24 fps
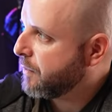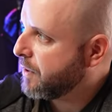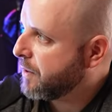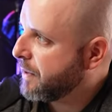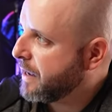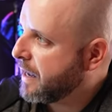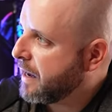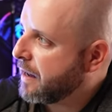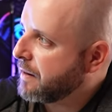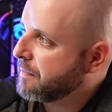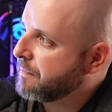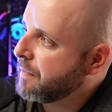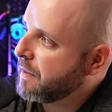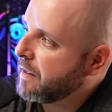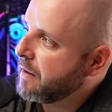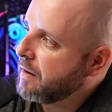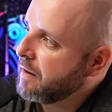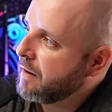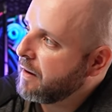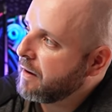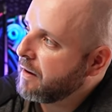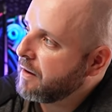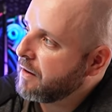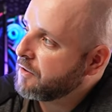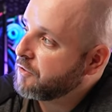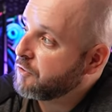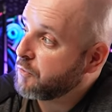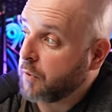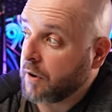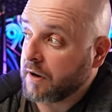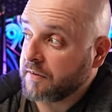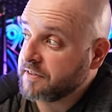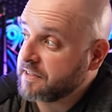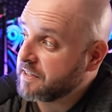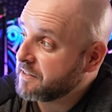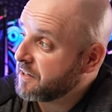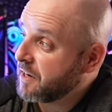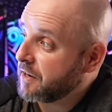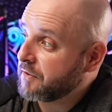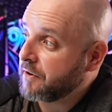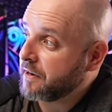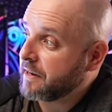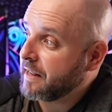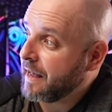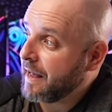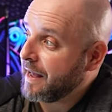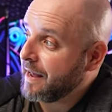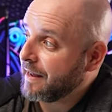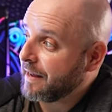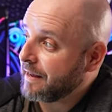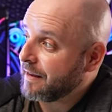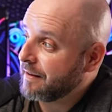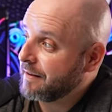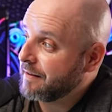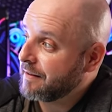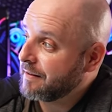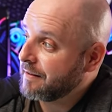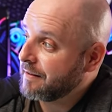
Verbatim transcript: what do we got? 12600K.